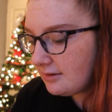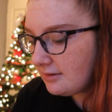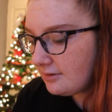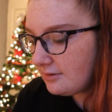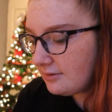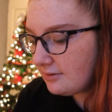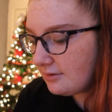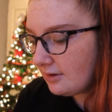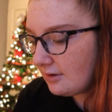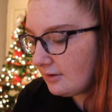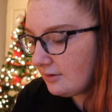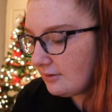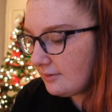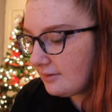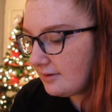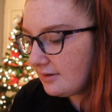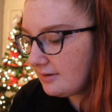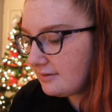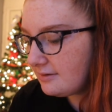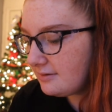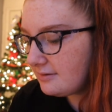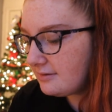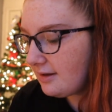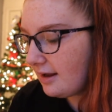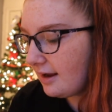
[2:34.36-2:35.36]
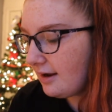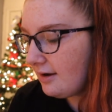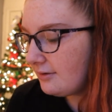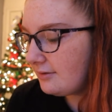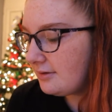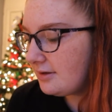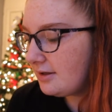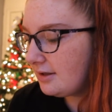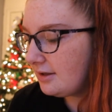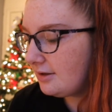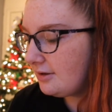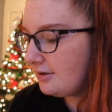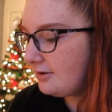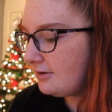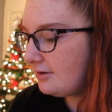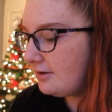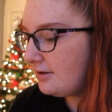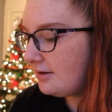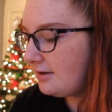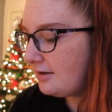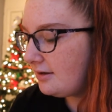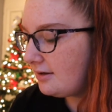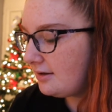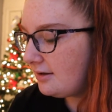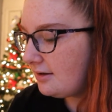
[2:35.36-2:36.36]
So it's down here.
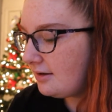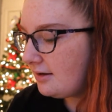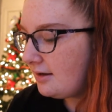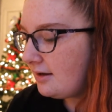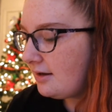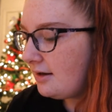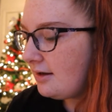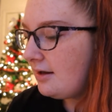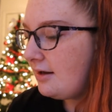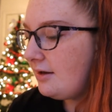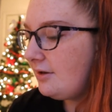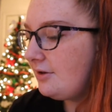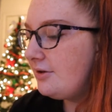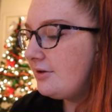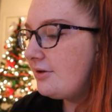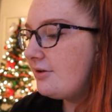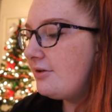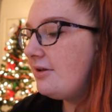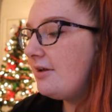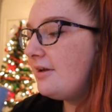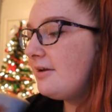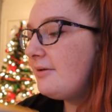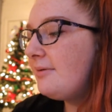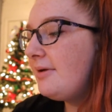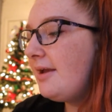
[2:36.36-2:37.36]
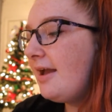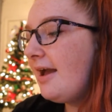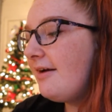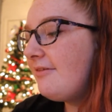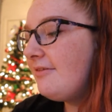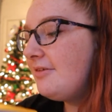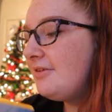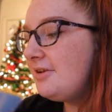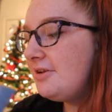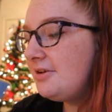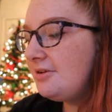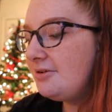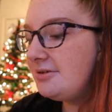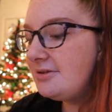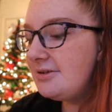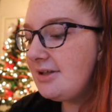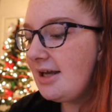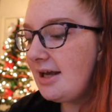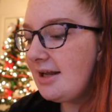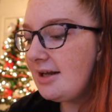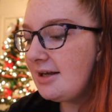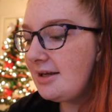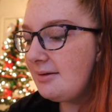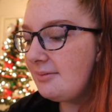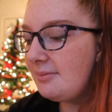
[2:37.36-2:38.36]
Looks like we have a little
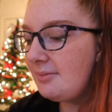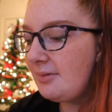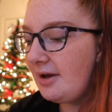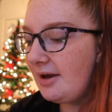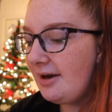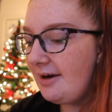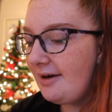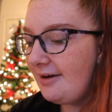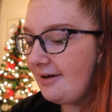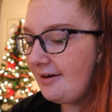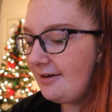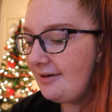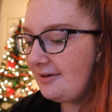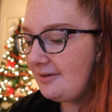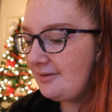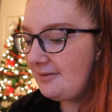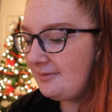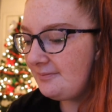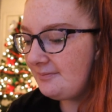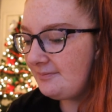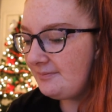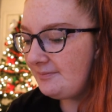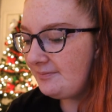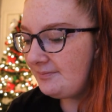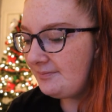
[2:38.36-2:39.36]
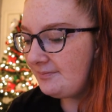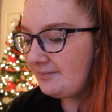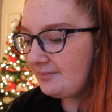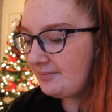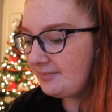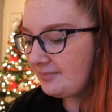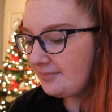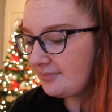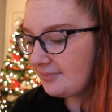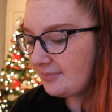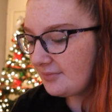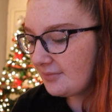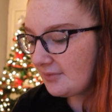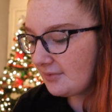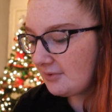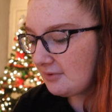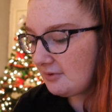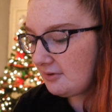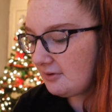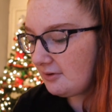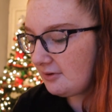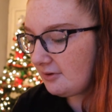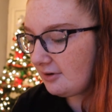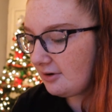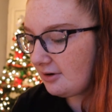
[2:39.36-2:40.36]
teddy bear.
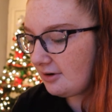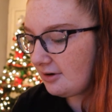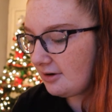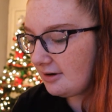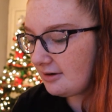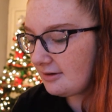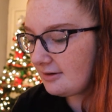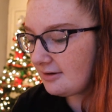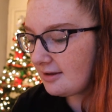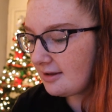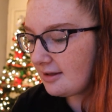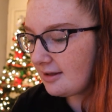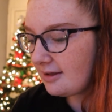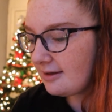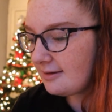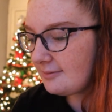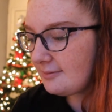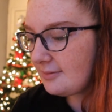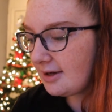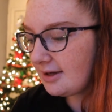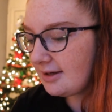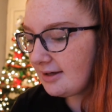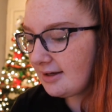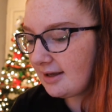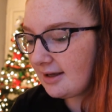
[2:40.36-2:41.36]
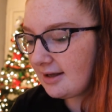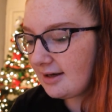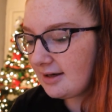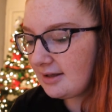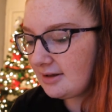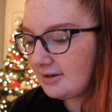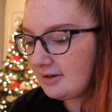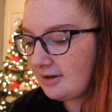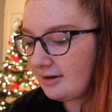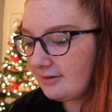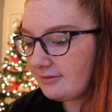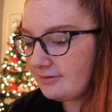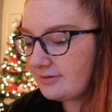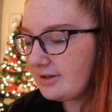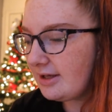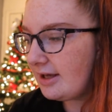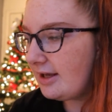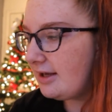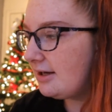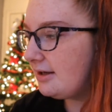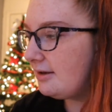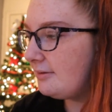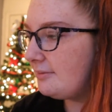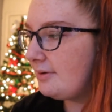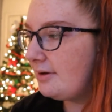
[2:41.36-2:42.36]
Aww. My nanny loved
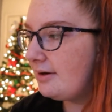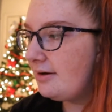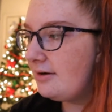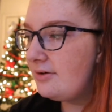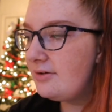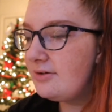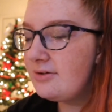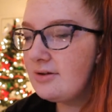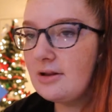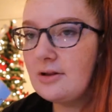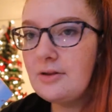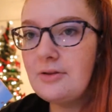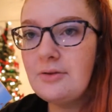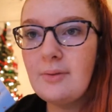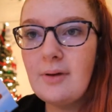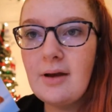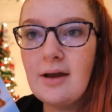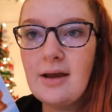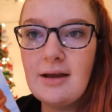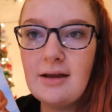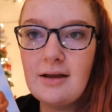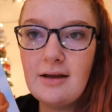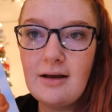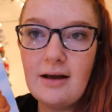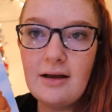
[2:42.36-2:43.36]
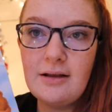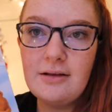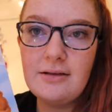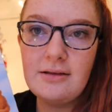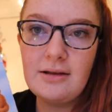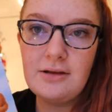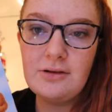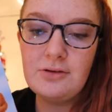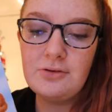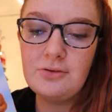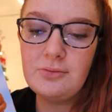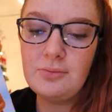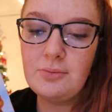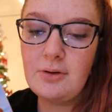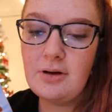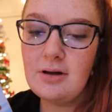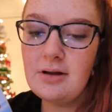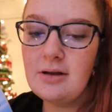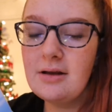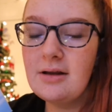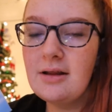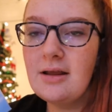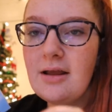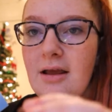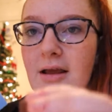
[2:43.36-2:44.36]
teddy bears, that's why I got this one.